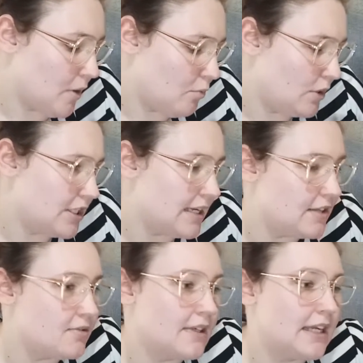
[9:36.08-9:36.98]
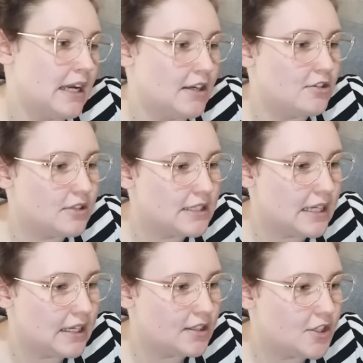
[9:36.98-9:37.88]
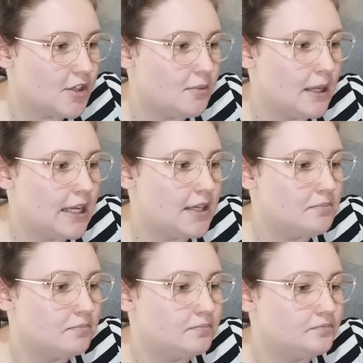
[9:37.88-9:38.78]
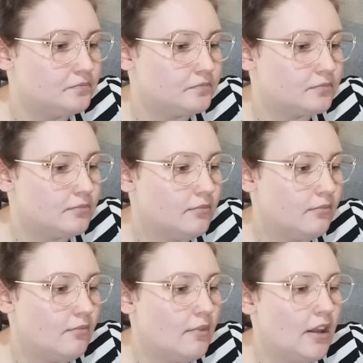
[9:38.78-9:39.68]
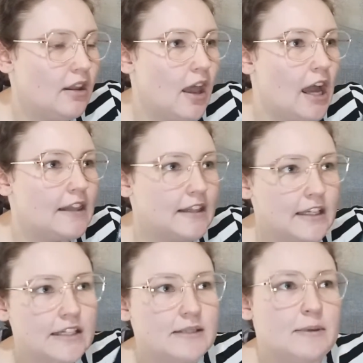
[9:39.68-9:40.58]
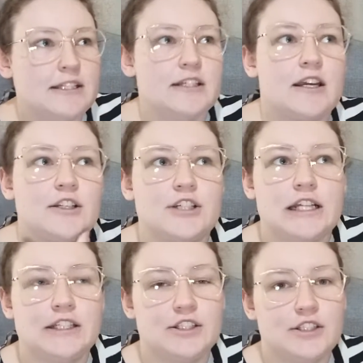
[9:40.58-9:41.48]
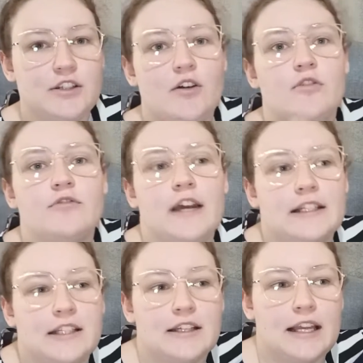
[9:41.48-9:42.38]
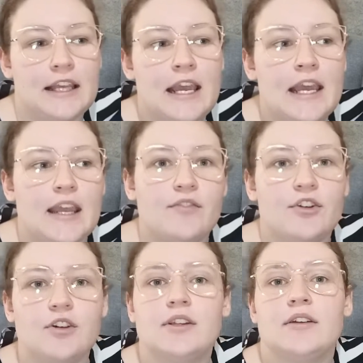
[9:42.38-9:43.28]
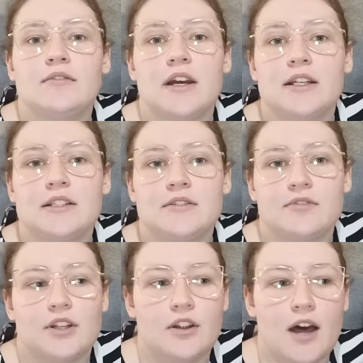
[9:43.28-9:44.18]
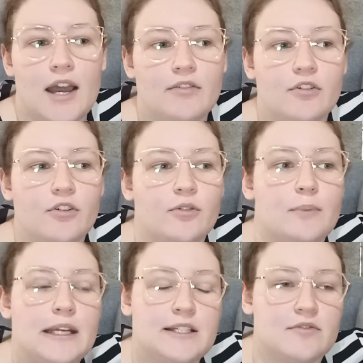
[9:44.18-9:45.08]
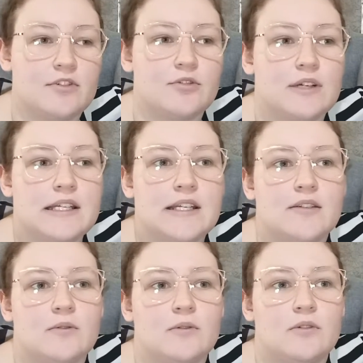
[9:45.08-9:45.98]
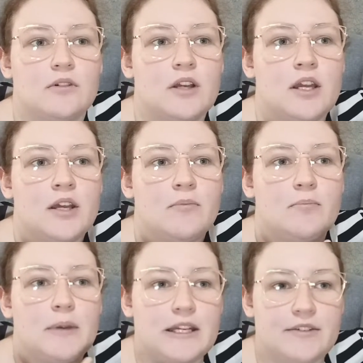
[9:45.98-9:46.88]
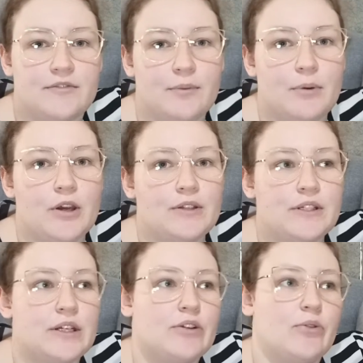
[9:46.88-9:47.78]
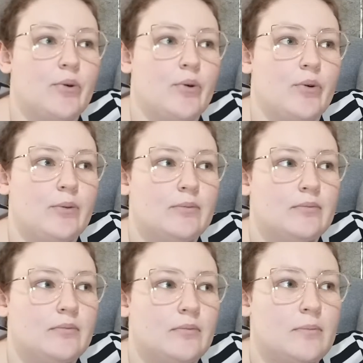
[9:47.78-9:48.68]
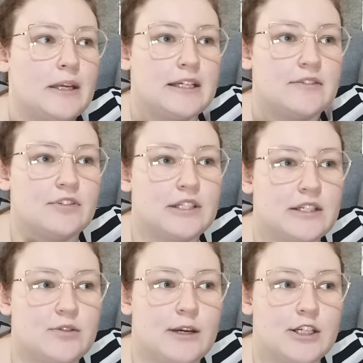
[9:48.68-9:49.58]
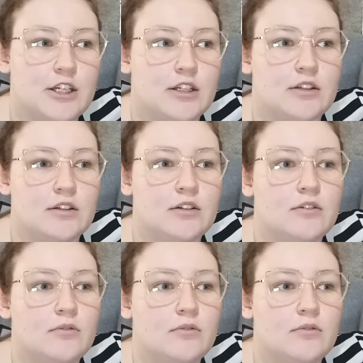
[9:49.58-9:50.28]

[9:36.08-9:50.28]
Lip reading: which sounds really interesting to me. I think it's meant to kind of challenge the whole fact that, like, if you could live a different life or make different choices or be a different person or be in a different situation,